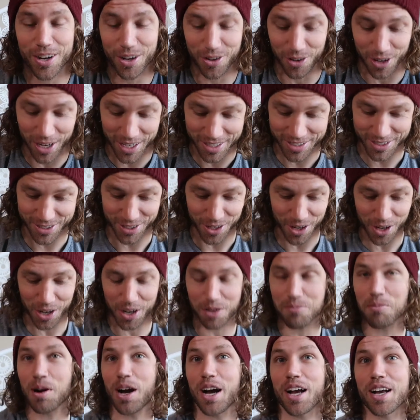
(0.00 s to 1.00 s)
All right,
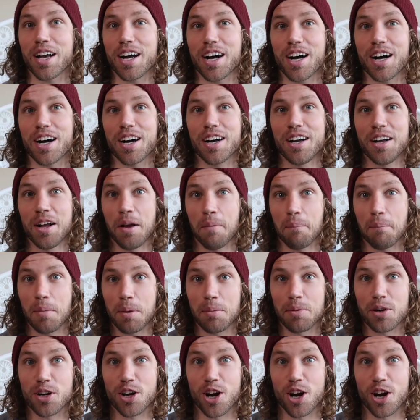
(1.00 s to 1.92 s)
sorry, my memory